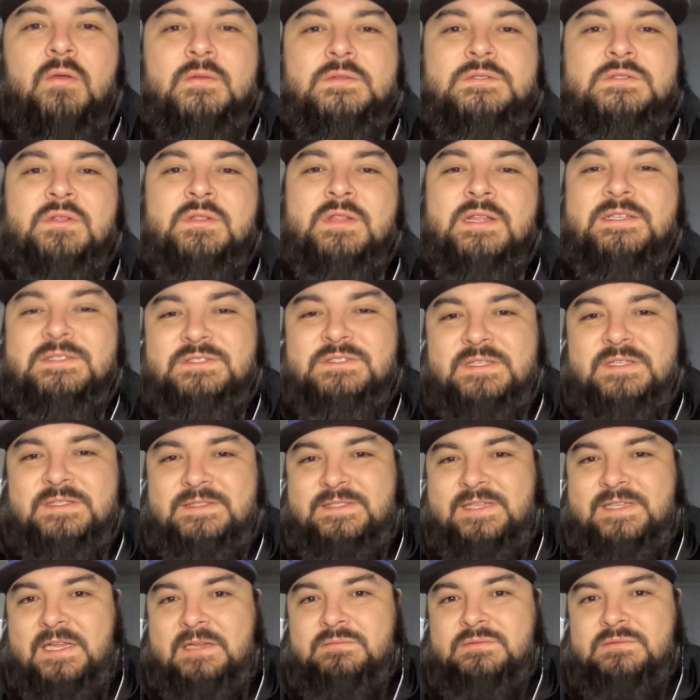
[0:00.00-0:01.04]
So this
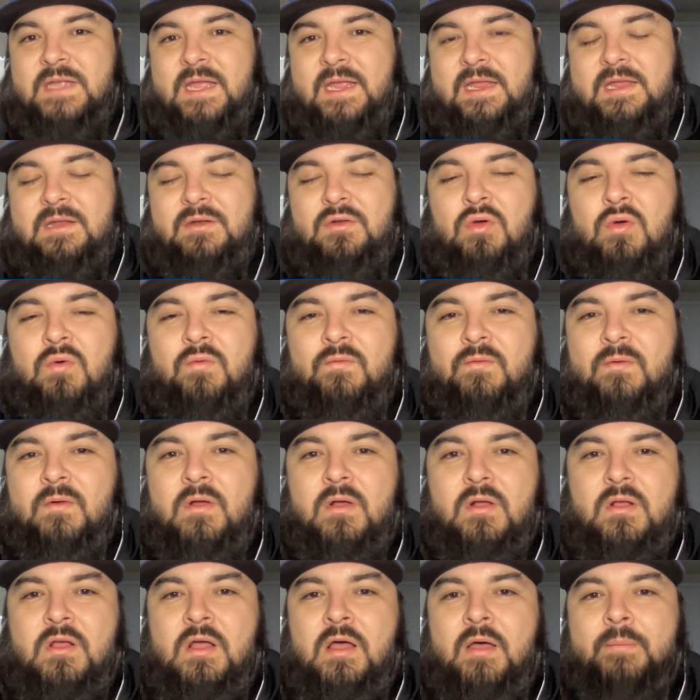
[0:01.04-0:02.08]
just seems like an
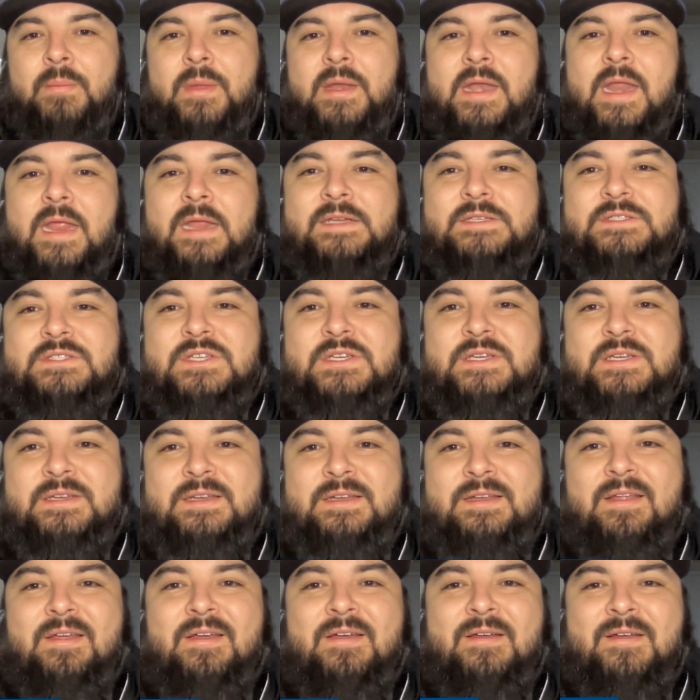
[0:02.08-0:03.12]
overall
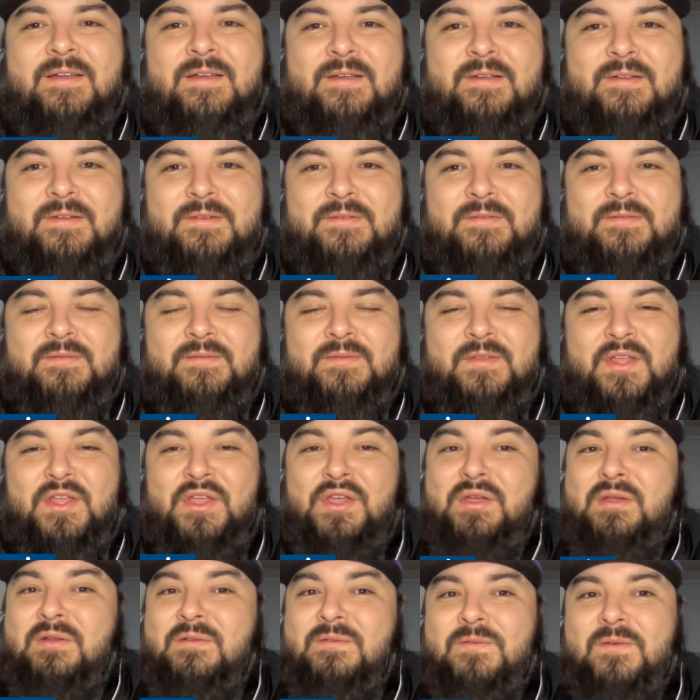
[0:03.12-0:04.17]
combination of
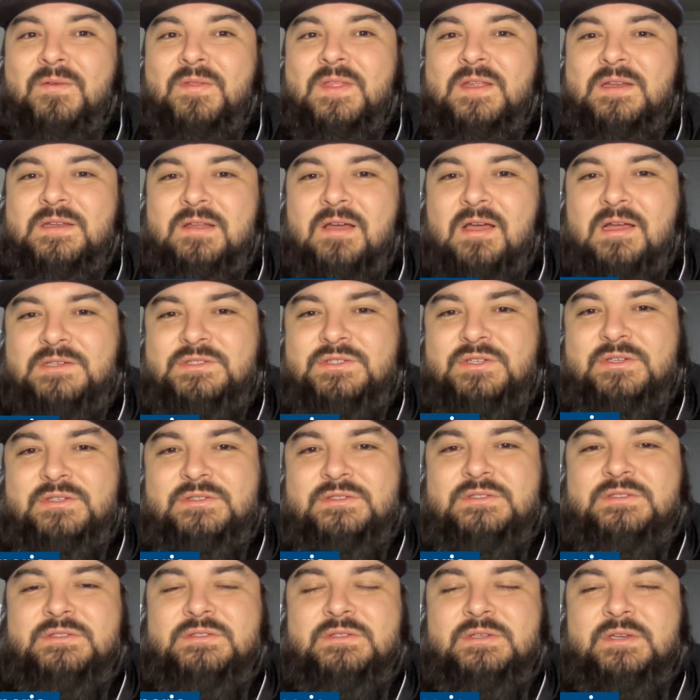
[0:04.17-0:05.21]
good for the
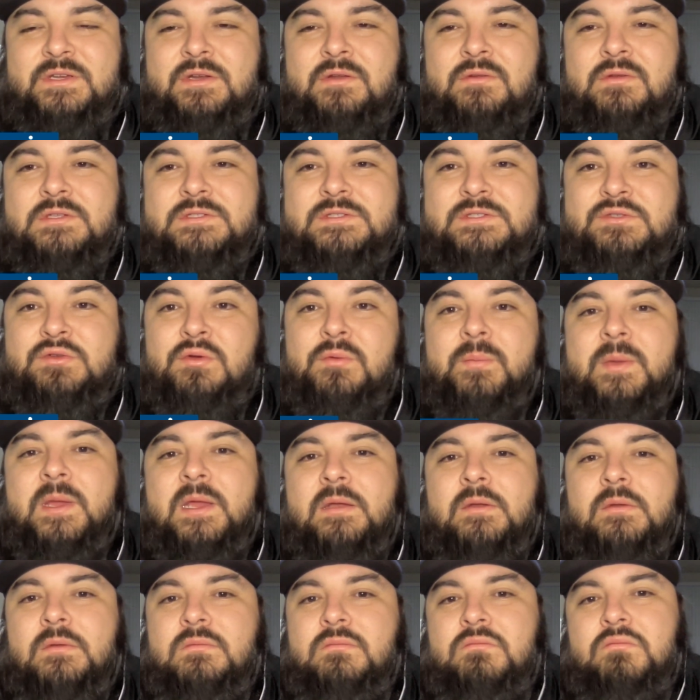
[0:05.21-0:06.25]
Dodgers,
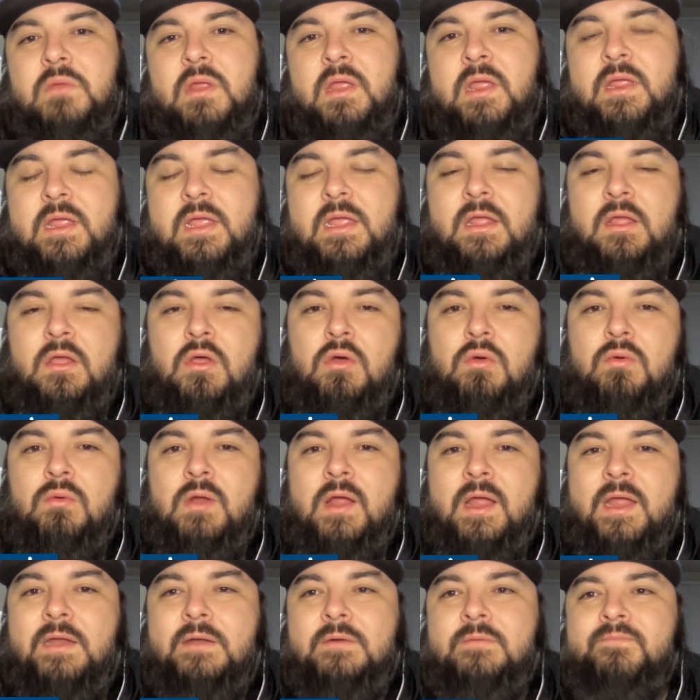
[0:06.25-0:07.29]
assuming it can go
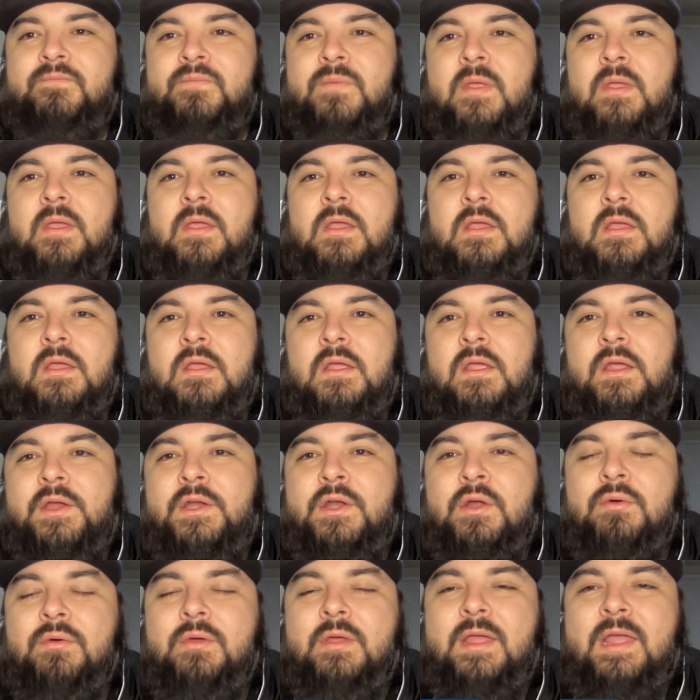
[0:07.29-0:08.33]
right.
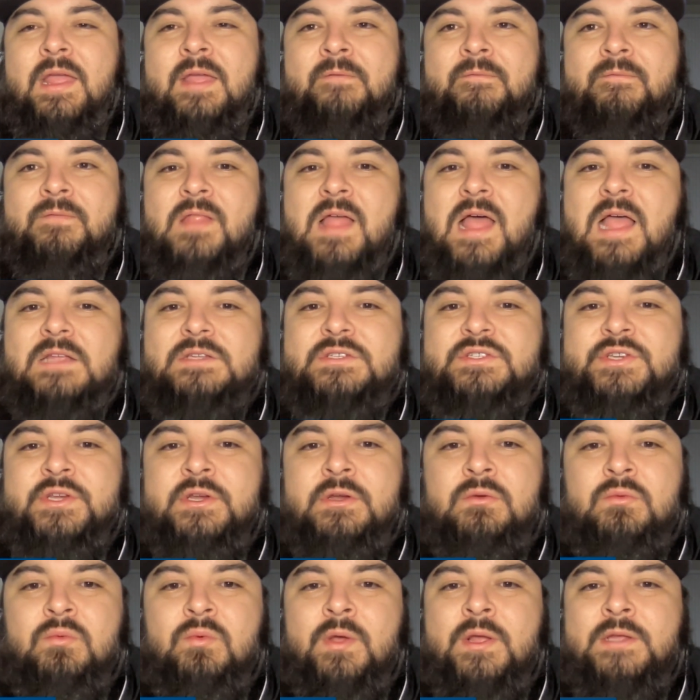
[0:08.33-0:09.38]
If last
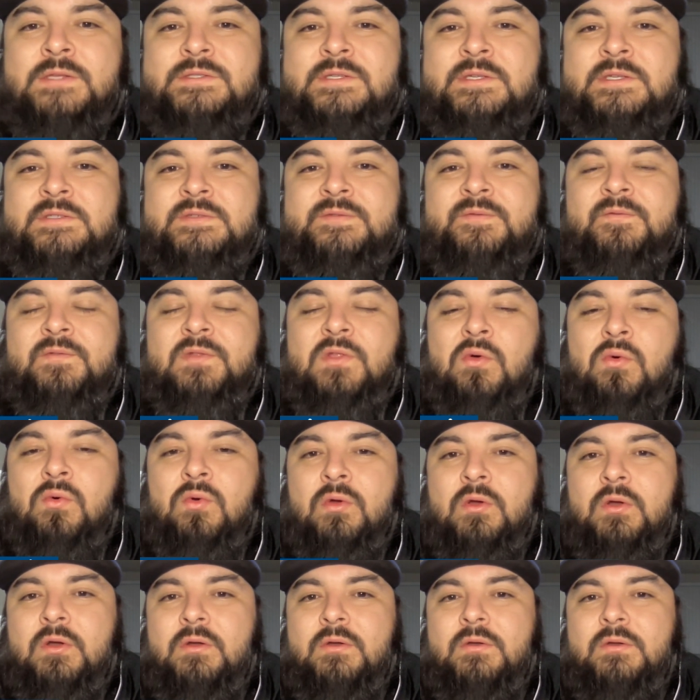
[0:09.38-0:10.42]
year was his
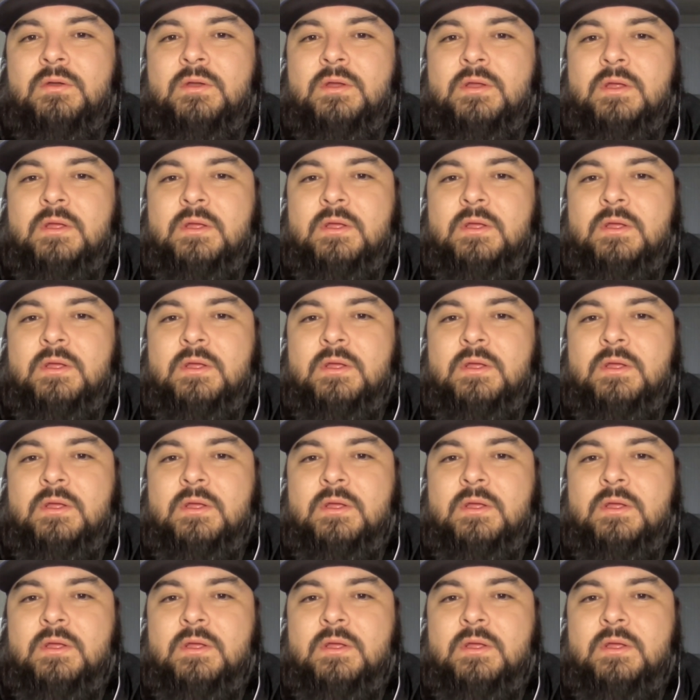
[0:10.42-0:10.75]
floor,